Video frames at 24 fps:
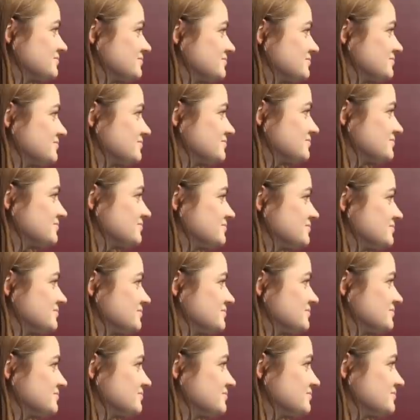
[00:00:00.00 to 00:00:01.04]

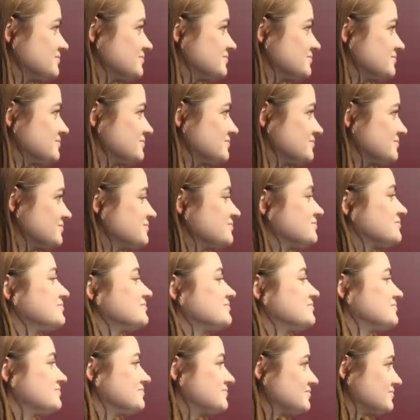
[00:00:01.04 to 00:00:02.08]

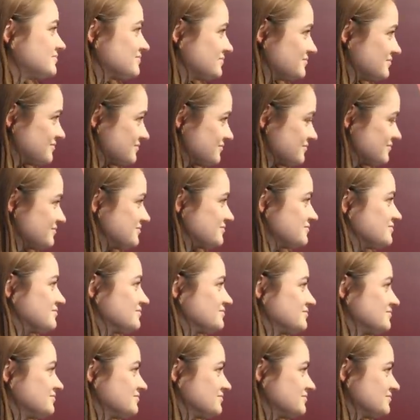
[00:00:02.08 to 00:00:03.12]

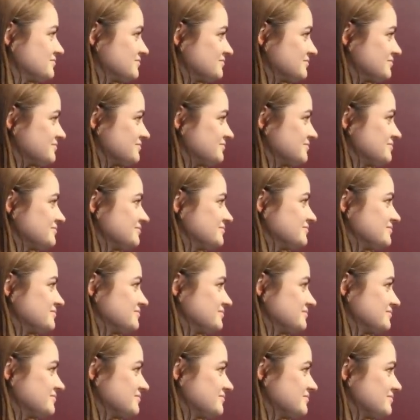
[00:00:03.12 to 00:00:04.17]

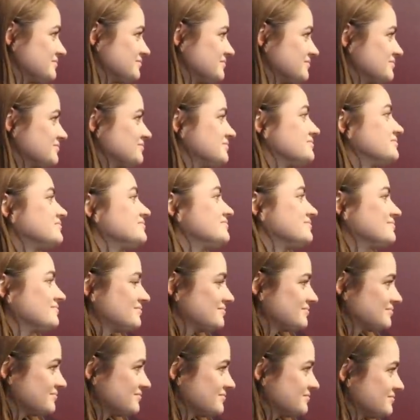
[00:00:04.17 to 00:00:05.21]

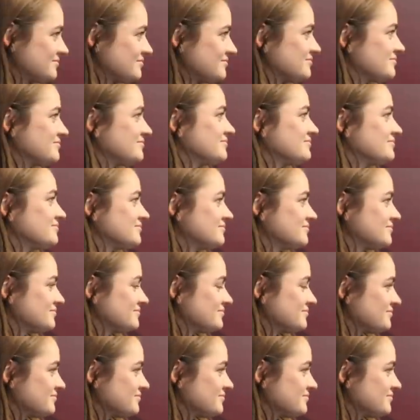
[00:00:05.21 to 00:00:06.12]
(silent)